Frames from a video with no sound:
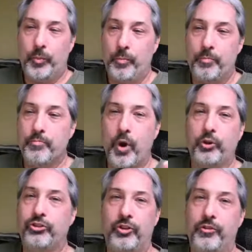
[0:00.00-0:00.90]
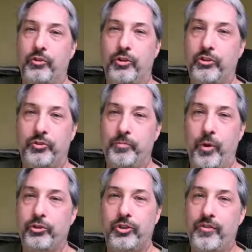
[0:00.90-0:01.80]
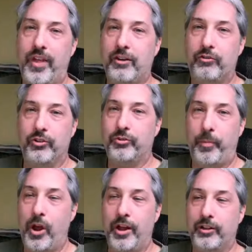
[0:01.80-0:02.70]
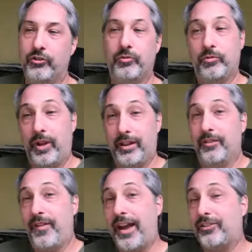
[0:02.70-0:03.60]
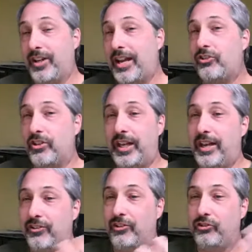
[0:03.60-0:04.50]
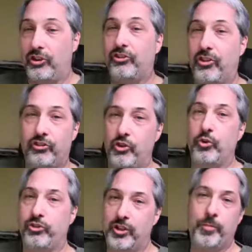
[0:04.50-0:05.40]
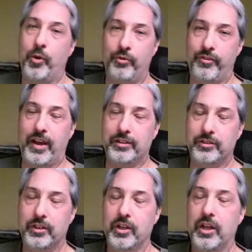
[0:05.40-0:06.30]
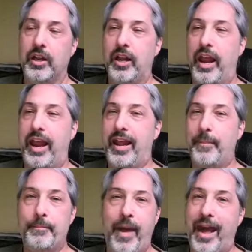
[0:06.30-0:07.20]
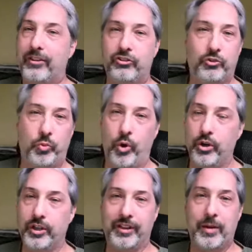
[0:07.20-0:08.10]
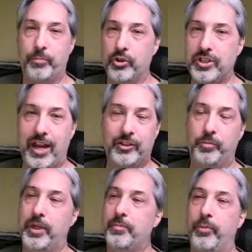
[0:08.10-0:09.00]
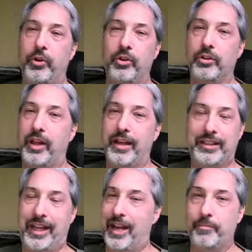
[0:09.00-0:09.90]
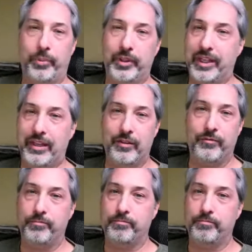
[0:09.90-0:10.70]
most of that response in the vaccination case is just this nocebo effect. And masks work, they protect people. I can't believe